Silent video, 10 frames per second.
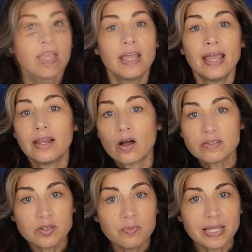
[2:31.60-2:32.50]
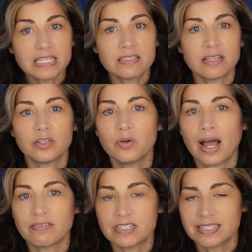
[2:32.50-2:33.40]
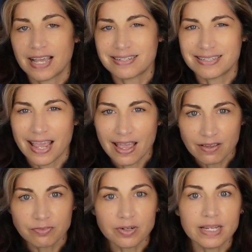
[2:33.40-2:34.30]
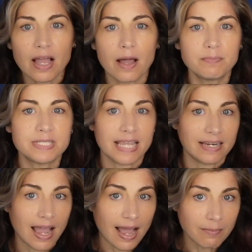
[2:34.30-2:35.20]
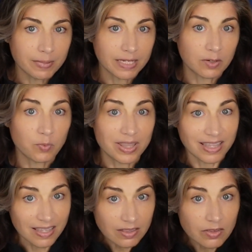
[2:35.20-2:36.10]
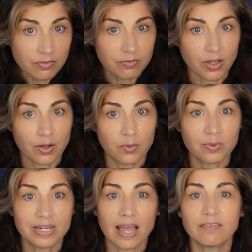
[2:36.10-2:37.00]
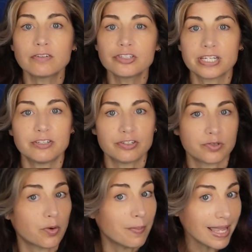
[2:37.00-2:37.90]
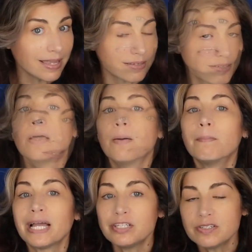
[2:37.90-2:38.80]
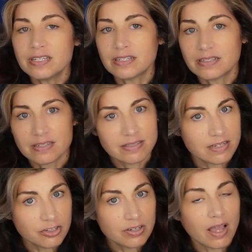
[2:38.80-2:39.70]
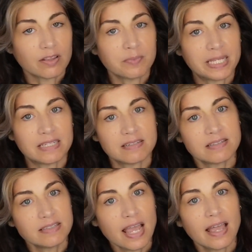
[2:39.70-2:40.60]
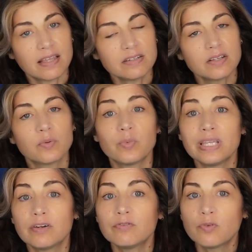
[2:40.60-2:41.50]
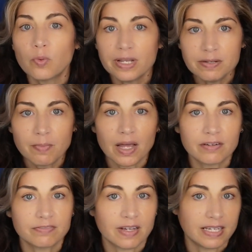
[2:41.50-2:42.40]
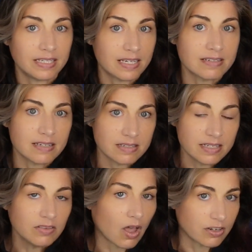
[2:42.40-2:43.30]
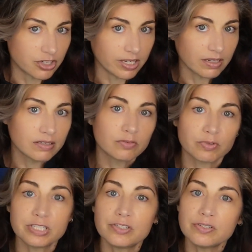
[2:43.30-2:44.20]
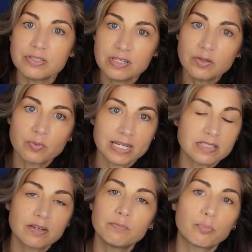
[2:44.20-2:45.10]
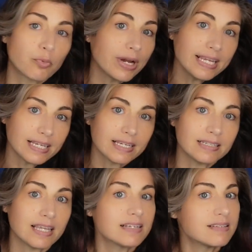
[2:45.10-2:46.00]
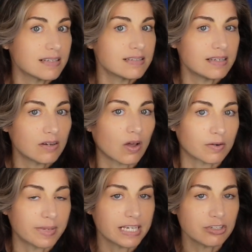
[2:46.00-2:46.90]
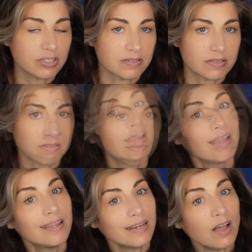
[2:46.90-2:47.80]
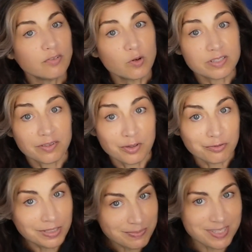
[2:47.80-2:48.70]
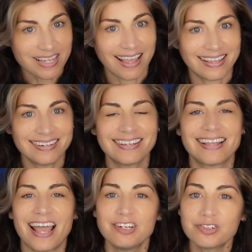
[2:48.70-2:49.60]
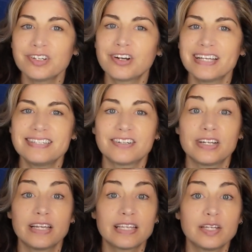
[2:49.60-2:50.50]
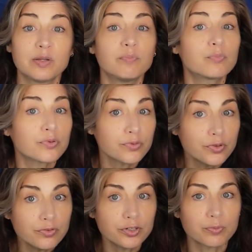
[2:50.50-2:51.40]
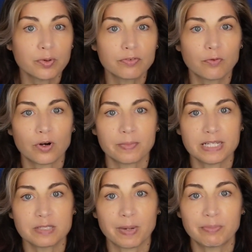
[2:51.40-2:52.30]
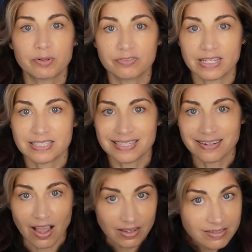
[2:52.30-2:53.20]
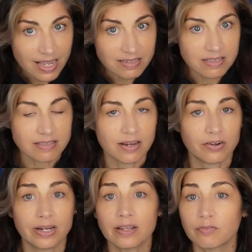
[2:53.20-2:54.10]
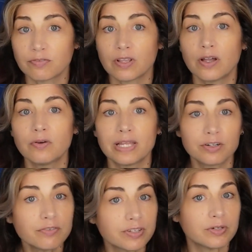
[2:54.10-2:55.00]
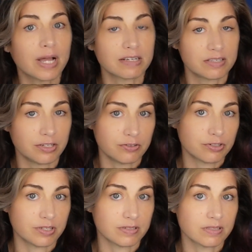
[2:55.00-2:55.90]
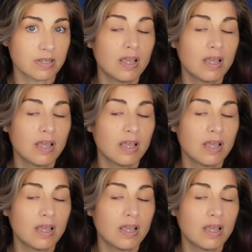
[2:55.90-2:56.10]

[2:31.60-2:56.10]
It also means that you have to test every update happening within the flow whenever changes are made. By using a decision element instead, we avoid modifying existing logic, reducing the risk of breaking existing automations. Now, of course, on the flip side, entry criteria can improve your performance by preventing unnecessary flow interview executions.